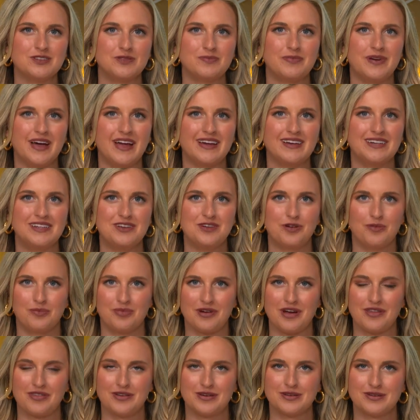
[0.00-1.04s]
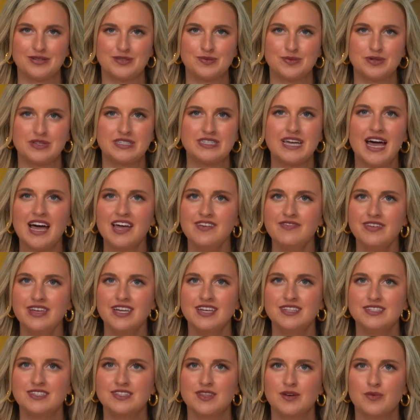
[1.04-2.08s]
by Neal Brothers, we're diving
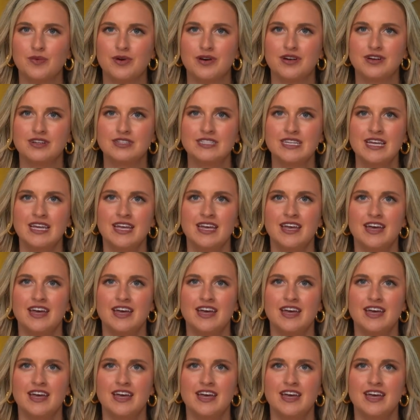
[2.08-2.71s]
into the world